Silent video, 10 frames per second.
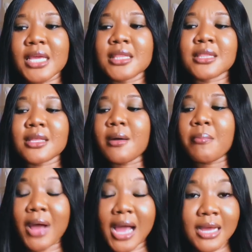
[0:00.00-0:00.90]
in the
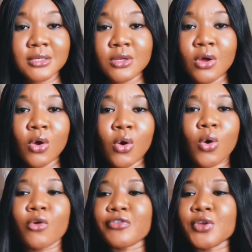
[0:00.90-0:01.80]
part
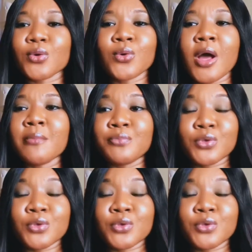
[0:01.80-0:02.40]
of, you know,